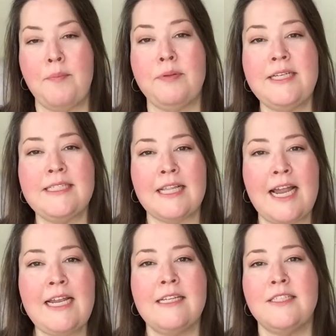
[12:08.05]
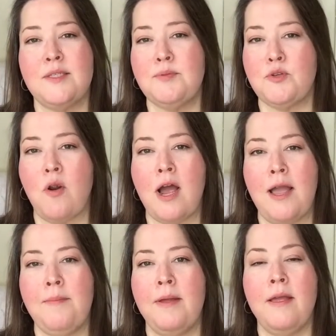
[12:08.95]
Please like,
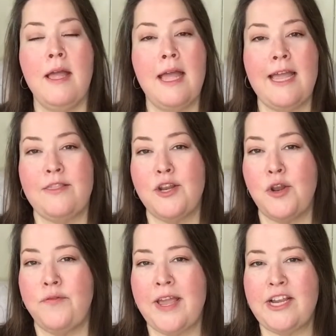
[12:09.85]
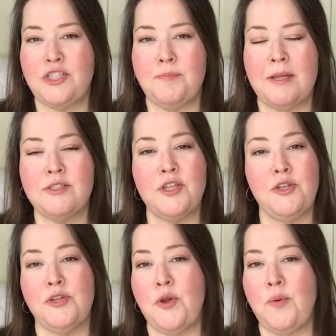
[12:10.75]
subscribe, hit the notification bell so
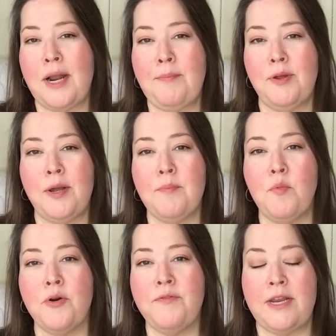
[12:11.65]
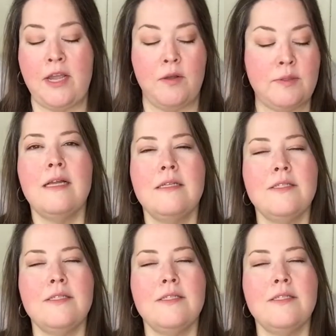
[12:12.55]
you'll know when I put up more videos.